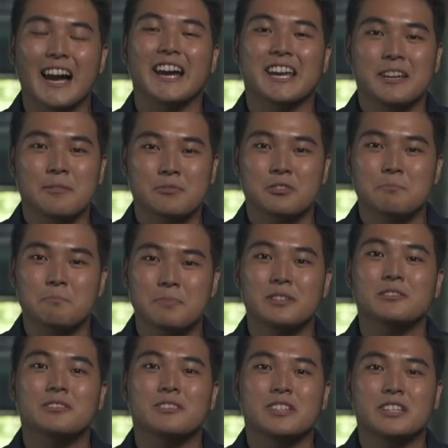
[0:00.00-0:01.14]
I aim to
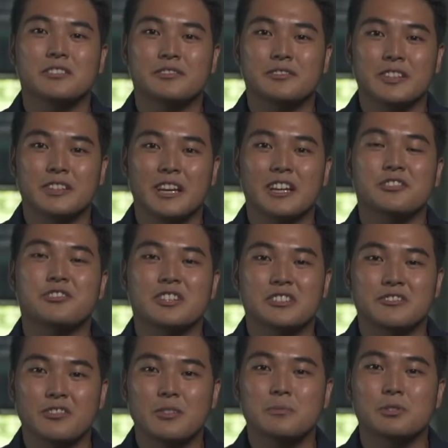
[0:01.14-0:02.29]
build, innovate and
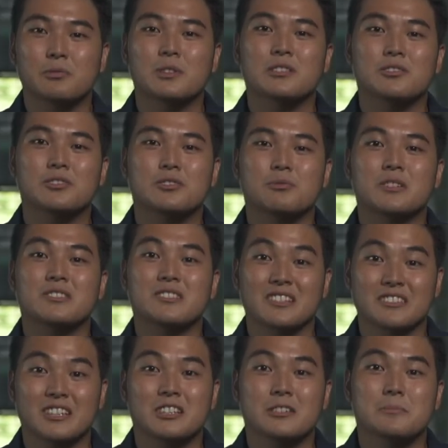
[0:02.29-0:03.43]
transform the world towards
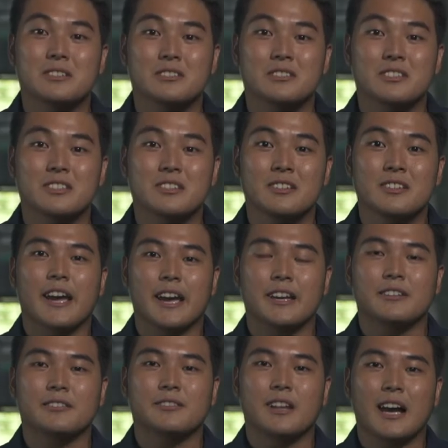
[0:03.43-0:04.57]
sustainability
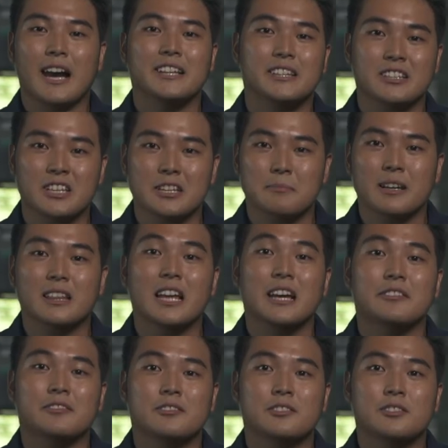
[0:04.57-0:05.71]
and I dedicate my
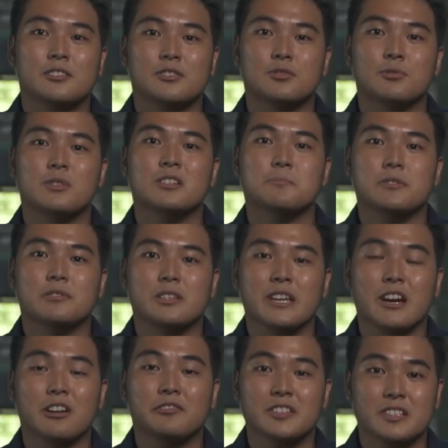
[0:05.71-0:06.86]
life towards building
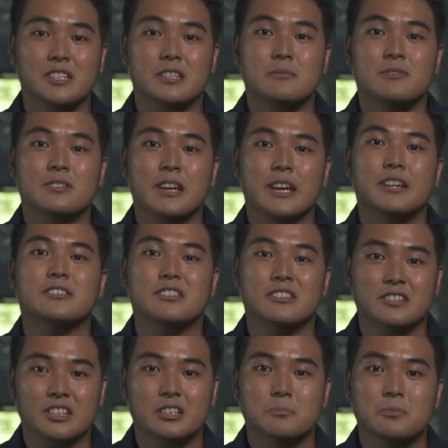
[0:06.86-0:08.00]
healthy teams and
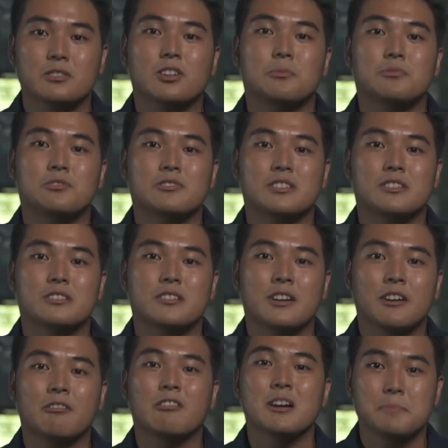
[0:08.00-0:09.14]
sustainable communities
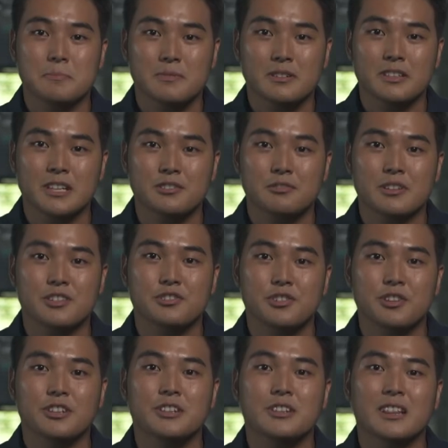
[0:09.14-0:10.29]
where people get to
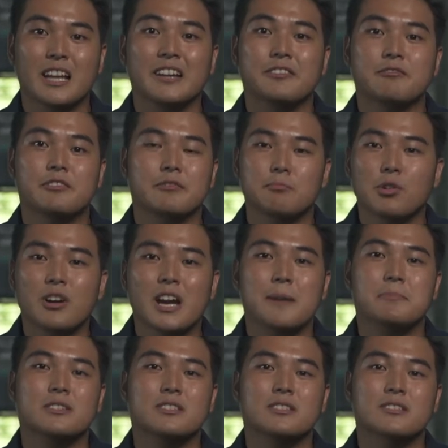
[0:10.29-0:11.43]
enjoy life with more
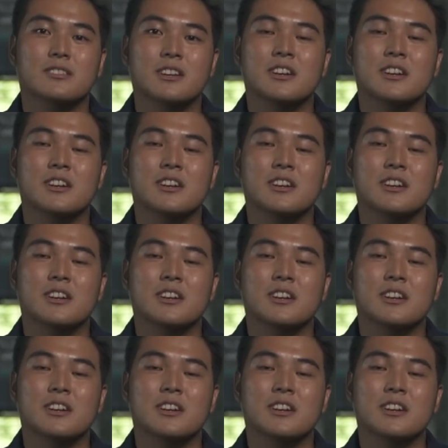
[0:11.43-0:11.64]
happiness